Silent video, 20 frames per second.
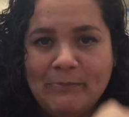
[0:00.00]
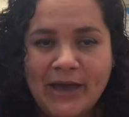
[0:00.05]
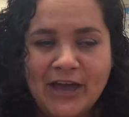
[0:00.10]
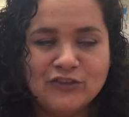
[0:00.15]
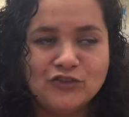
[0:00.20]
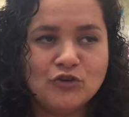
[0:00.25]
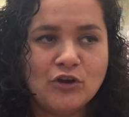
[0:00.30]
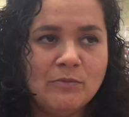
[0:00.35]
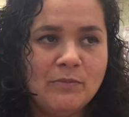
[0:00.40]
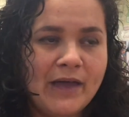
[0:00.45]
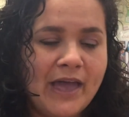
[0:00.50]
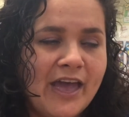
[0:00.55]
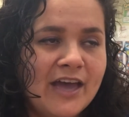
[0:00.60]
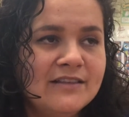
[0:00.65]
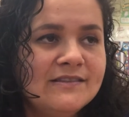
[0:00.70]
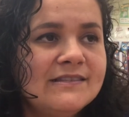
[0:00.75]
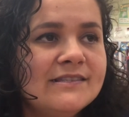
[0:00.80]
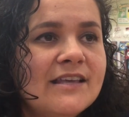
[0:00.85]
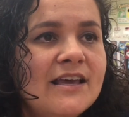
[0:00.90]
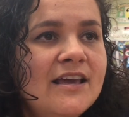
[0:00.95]
mantra
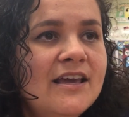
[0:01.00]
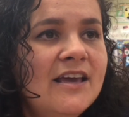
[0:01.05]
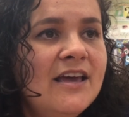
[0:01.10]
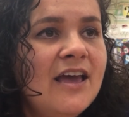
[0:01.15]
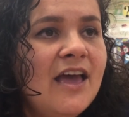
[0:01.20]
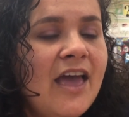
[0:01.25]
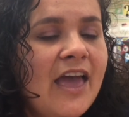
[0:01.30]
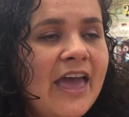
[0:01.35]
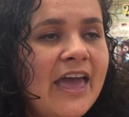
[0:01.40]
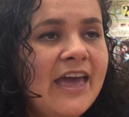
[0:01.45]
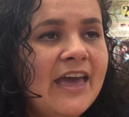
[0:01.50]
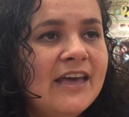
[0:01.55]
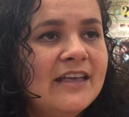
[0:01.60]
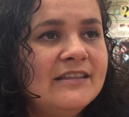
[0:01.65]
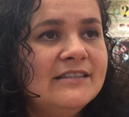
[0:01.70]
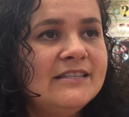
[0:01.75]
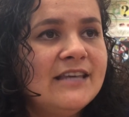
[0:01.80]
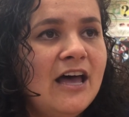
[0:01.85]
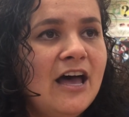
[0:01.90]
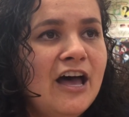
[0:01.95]
bands,
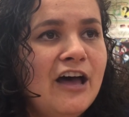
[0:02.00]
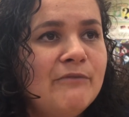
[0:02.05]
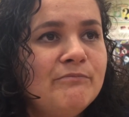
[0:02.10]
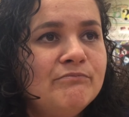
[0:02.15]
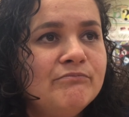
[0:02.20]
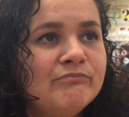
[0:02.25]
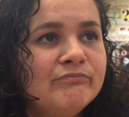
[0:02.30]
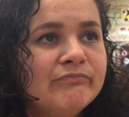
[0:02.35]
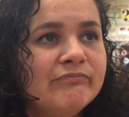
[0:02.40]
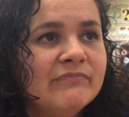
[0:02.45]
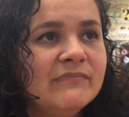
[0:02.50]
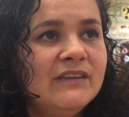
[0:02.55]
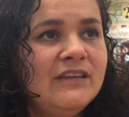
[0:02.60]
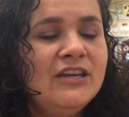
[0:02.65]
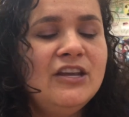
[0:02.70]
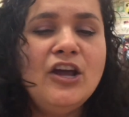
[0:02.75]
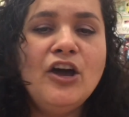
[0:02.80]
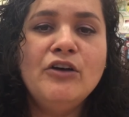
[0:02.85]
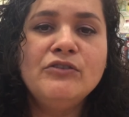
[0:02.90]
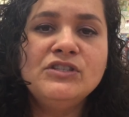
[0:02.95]
and
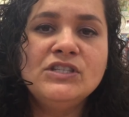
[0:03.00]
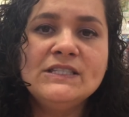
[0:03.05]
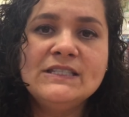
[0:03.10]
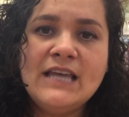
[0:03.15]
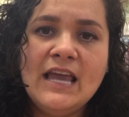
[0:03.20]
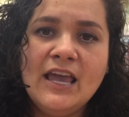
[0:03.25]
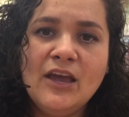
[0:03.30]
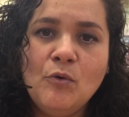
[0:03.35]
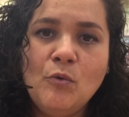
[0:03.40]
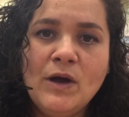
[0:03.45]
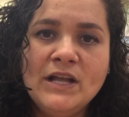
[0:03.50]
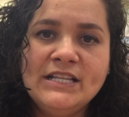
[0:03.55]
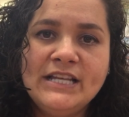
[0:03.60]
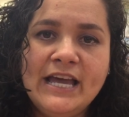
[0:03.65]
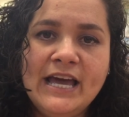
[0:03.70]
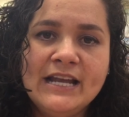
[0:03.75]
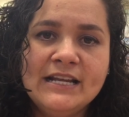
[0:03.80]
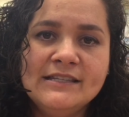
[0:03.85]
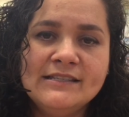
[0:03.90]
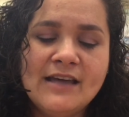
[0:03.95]
just take it one
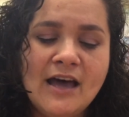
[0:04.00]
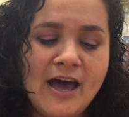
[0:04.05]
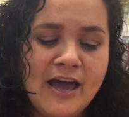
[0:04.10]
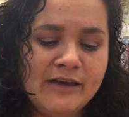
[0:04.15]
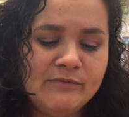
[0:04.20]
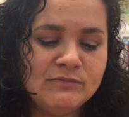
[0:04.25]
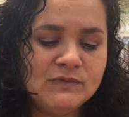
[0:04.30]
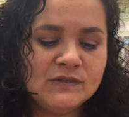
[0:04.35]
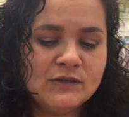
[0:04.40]
day at a time.